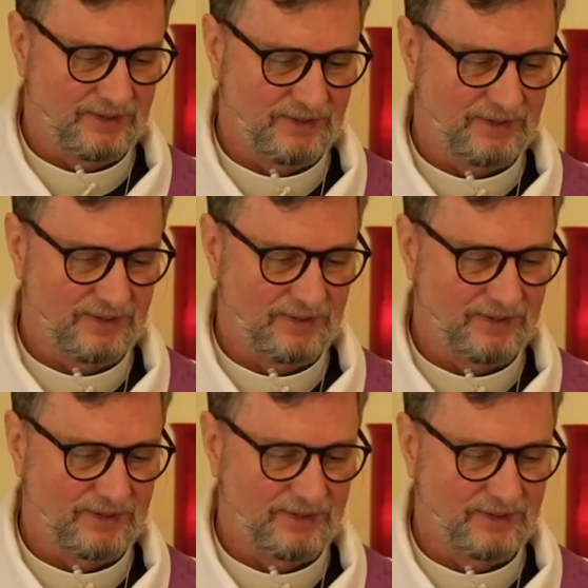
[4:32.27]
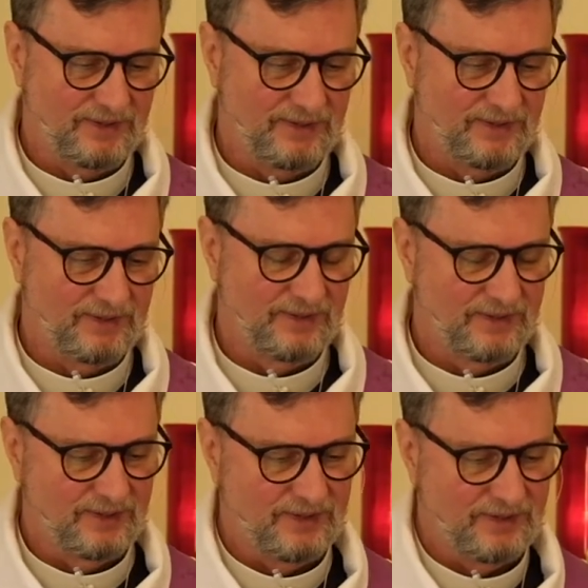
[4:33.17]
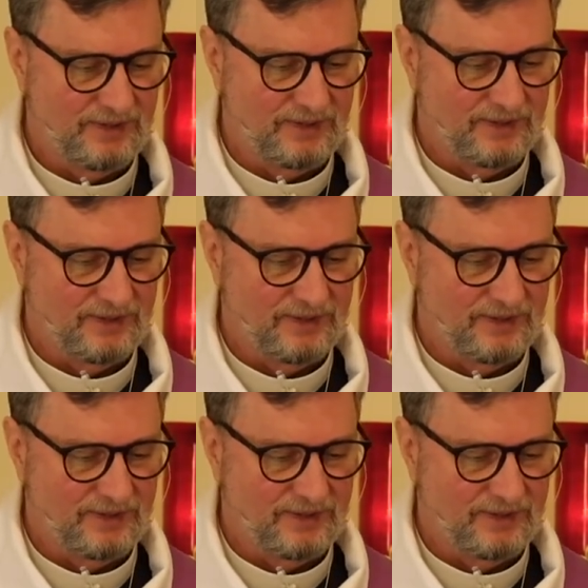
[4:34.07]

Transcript: No one is speaking in this clip.